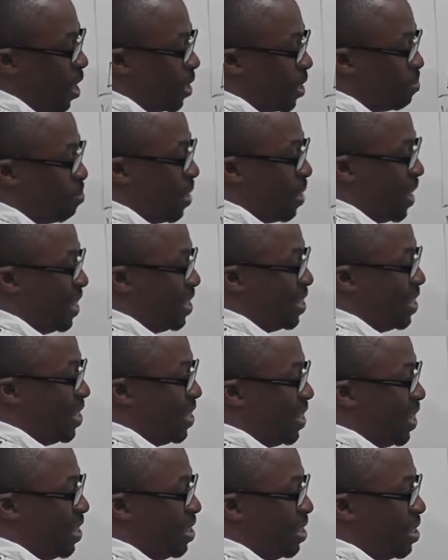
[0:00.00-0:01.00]
that's
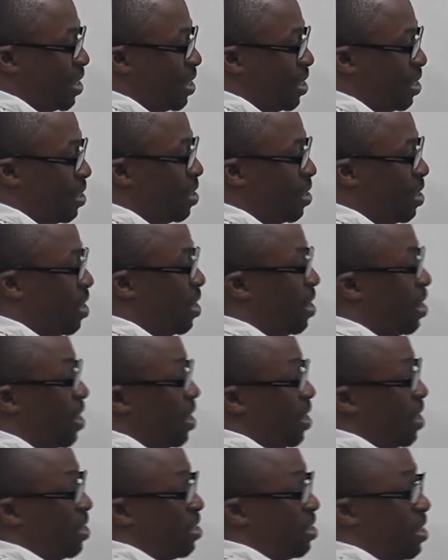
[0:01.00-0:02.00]
placing data
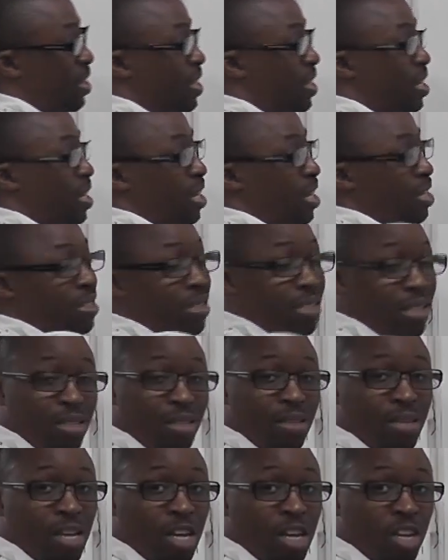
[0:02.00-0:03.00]
into this
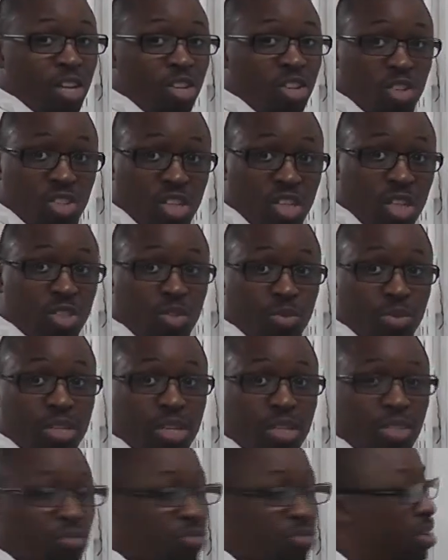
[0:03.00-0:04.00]
cluster, you can start doing
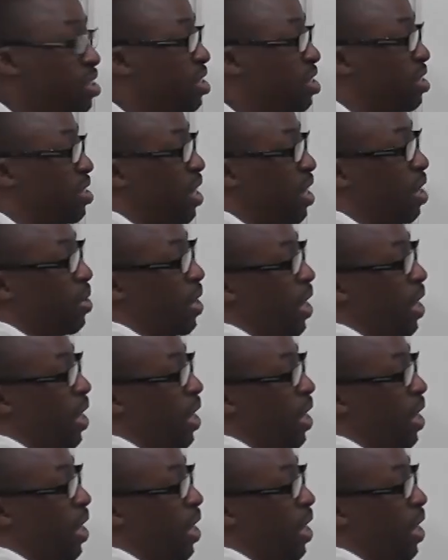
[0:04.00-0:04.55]
tests, right? You can say,